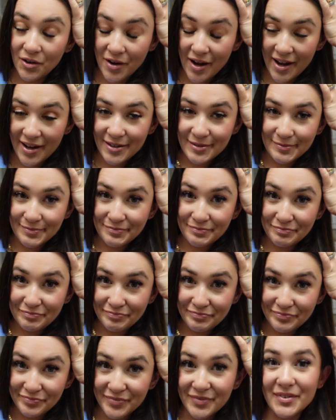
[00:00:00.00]
okay.
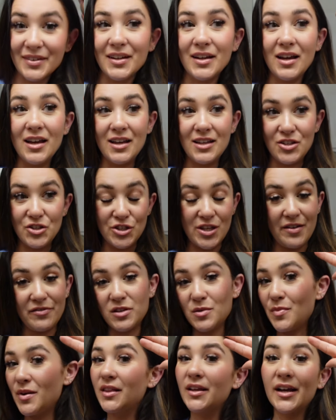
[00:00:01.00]
Just have
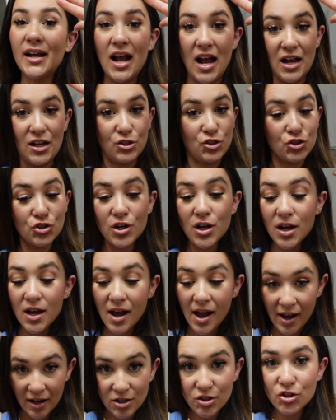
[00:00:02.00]
to be like extra,
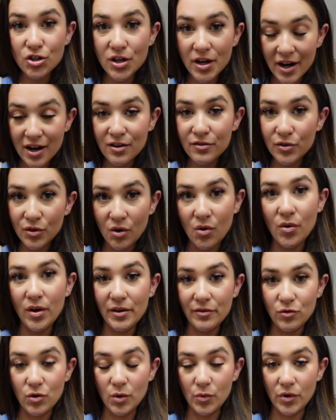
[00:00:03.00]
extra careful
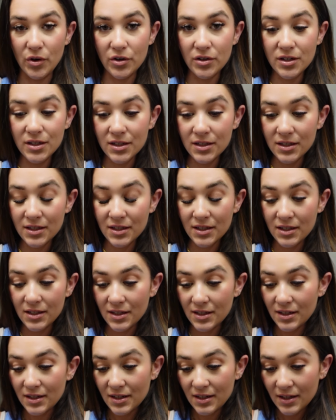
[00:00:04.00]
going forward
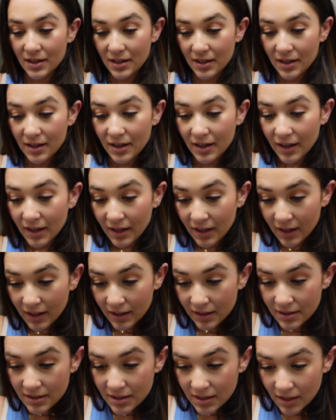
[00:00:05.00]

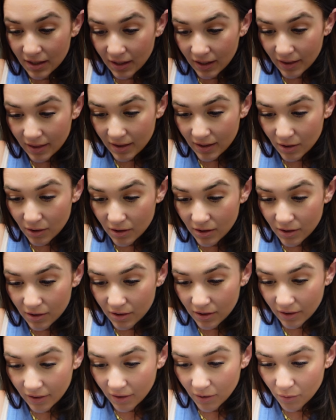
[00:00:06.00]
and I think,
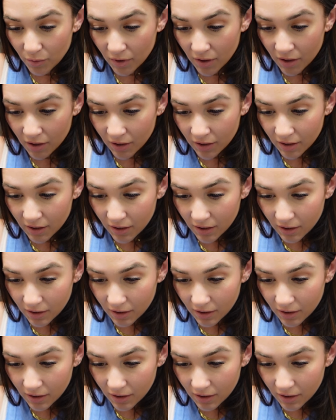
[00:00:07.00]
I think we're good.